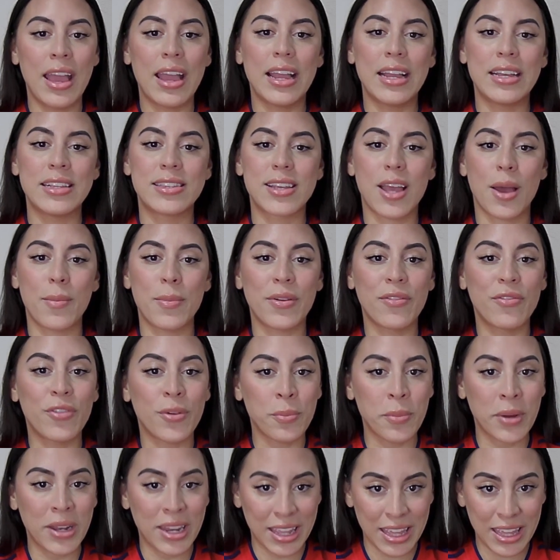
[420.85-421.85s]
It's coming from
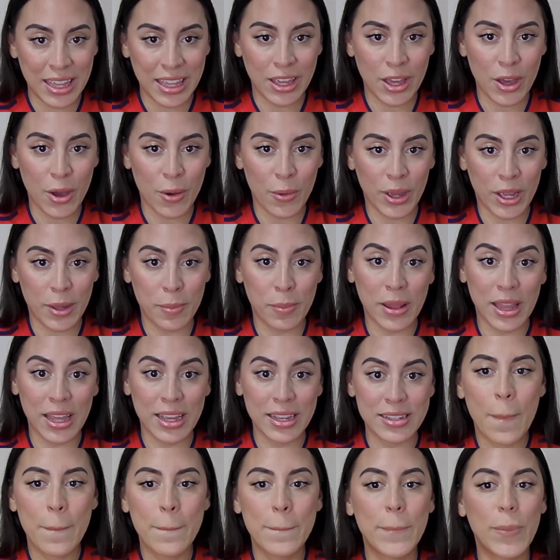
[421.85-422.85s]
an egoic
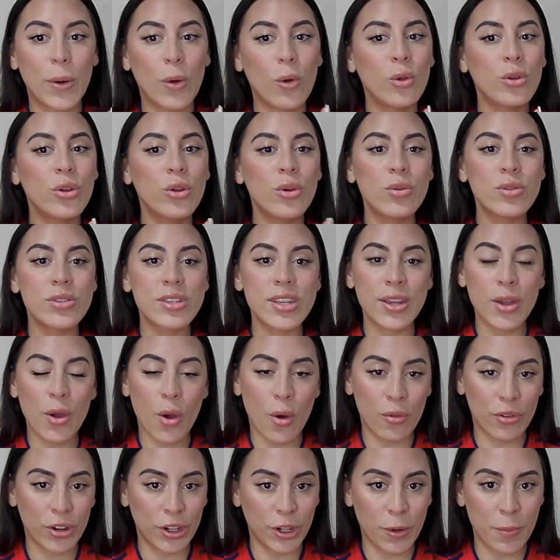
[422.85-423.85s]
place. Bulldozing
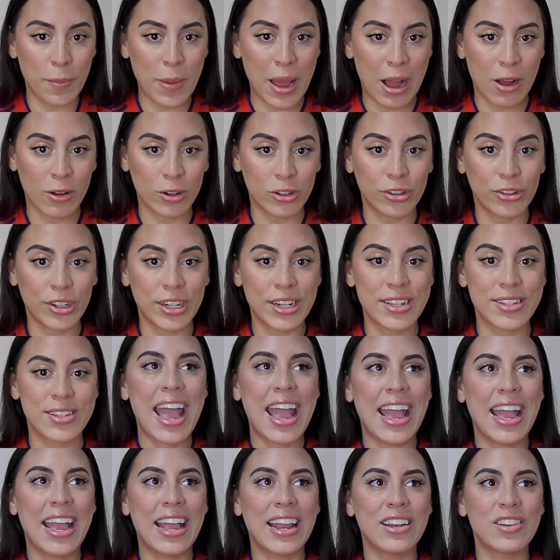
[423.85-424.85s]
over your boundaries
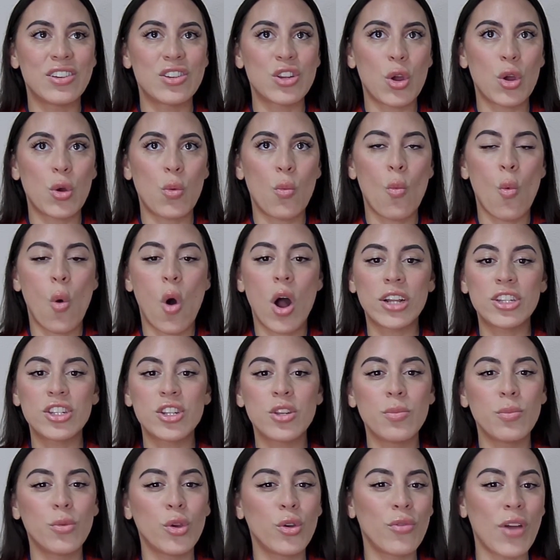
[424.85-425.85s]
and want to
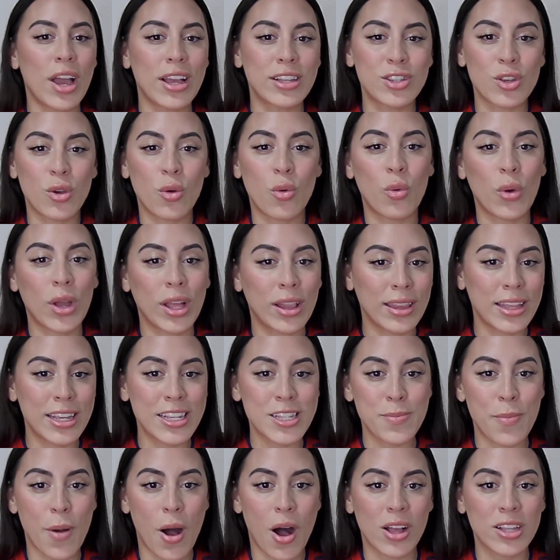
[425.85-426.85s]
move as quickly as
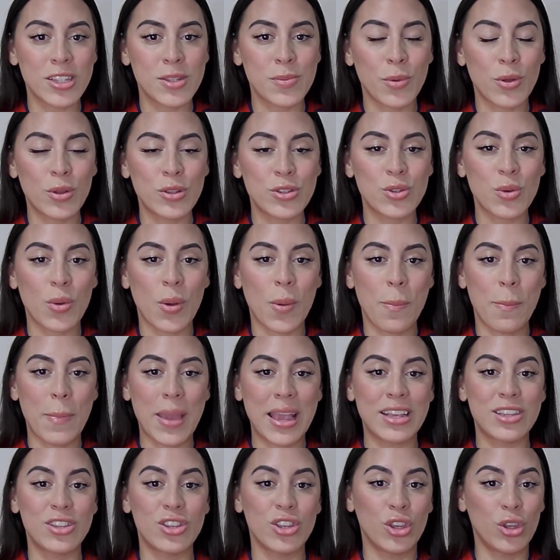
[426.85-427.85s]
possible so it
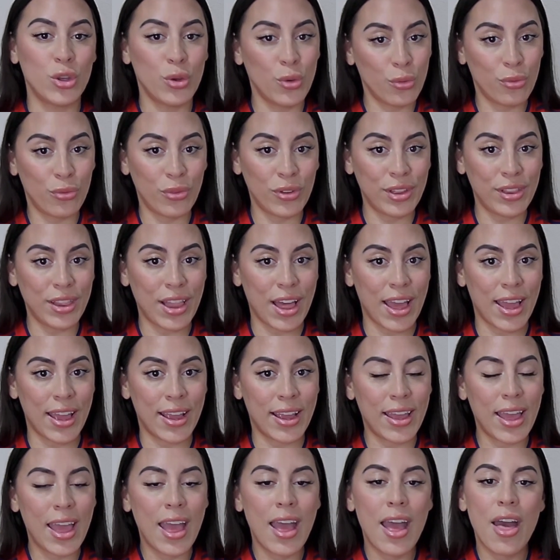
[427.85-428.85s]
makes you feel like
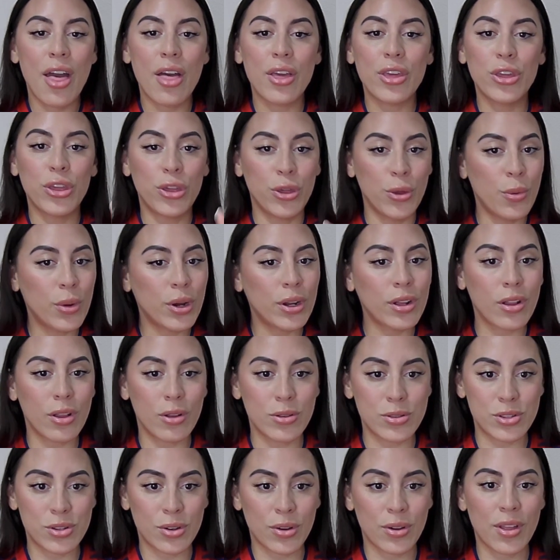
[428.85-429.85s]
you are
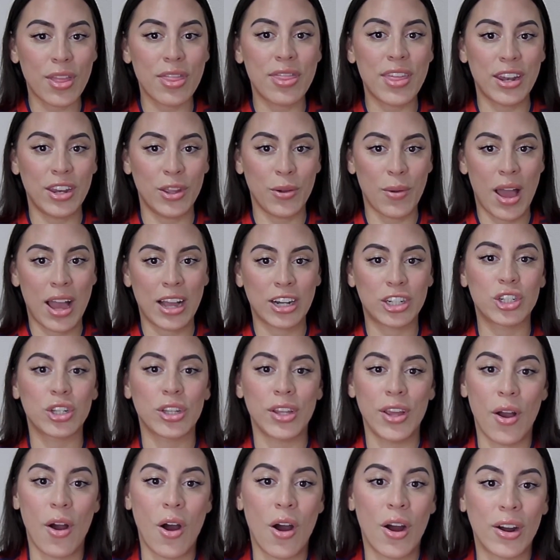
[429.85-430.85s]
closer than you actually
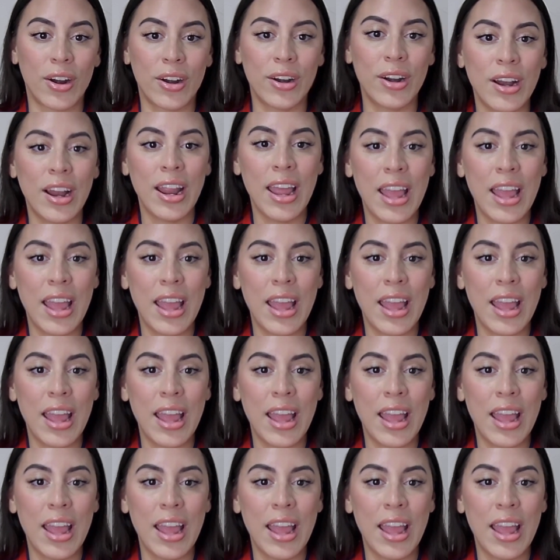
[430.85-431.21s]
are